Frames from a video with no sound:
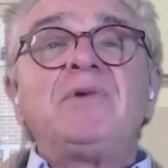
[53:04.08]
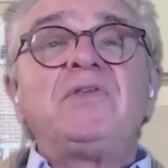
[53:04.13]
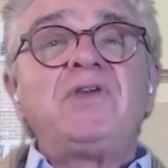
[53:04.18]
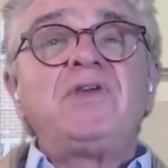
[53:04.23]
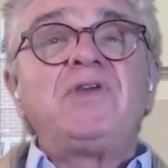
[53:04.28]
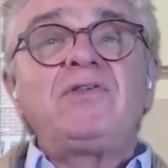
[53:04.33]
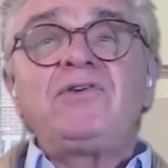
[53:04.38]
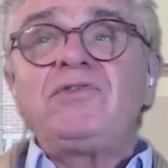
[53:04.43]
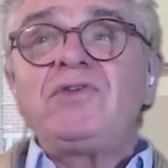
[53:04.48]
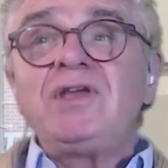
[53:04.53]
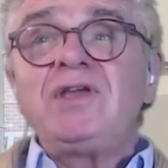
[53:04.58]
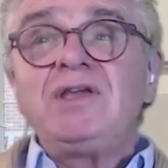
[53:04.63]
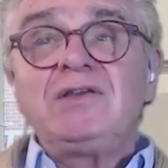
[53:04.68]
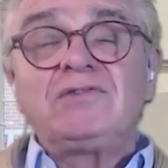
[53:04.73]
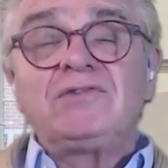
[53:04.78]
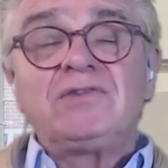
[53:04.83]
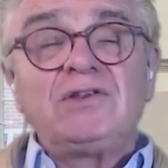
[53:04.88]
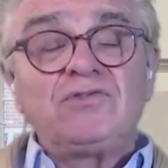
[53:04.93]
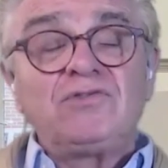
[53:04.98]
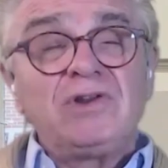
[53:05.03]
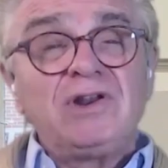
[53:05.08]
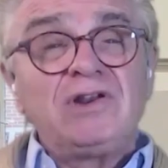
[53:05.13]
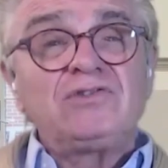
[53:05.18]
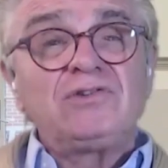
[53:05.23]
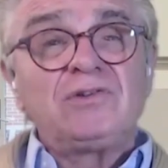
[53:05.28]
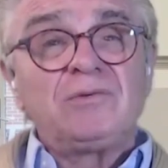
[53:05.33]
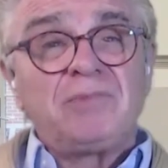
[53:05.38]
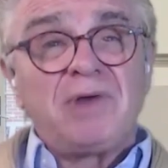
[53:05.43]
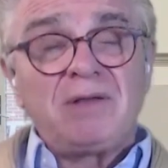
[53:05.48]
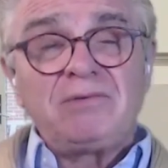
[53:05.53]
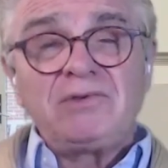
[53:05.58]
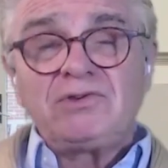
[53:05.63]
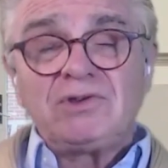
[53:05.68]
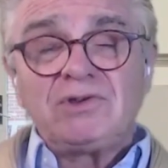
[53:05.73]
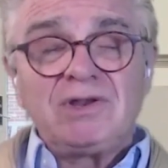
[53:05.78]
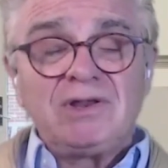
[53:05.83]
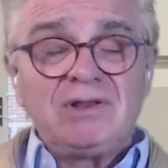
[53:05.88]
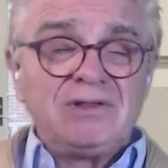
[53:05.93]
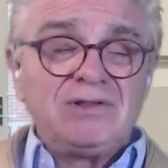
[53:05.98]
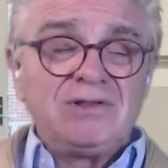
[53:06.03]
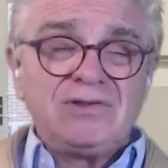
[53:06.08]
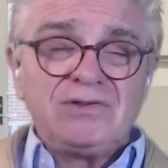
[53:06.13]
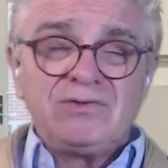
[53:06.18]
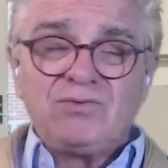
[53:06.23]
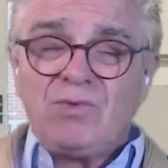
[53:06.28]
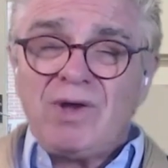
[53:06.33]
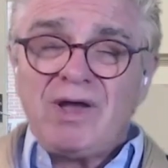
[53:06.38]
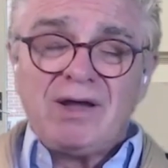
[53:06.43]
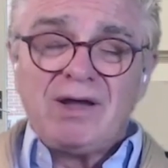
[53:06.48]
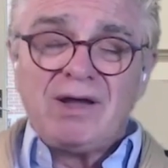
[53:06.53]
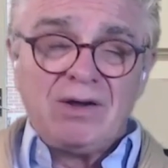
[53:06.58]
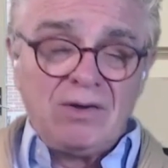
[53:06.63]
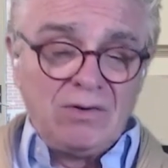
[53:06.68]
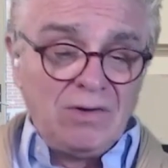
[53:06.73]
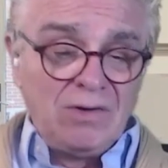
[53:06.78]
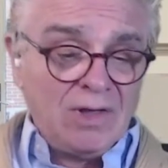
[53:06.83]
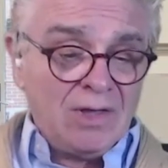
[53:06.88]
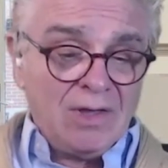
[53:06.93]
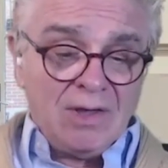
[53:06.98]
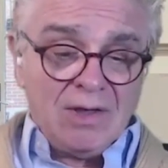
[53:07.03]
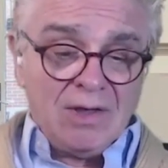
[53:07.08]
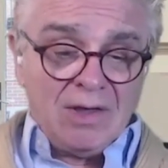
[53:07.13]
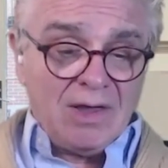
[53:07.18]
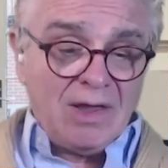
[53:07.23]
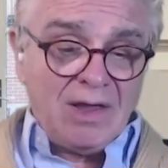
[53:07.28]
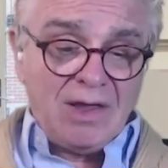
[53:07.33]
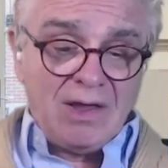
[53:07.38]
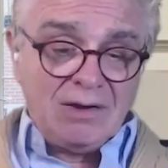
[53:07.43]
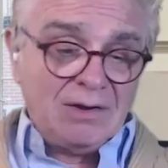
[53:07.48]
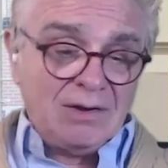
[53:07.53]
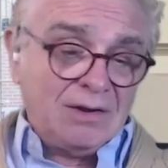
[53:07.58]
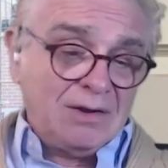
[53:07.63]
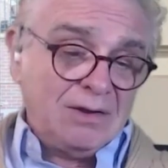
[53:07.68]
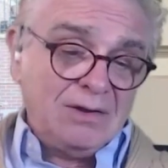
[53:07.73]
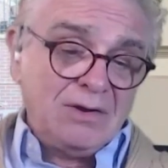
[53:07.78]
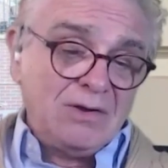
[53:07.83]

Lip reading: the other thing is, in traditional publishing, and this is wacko, and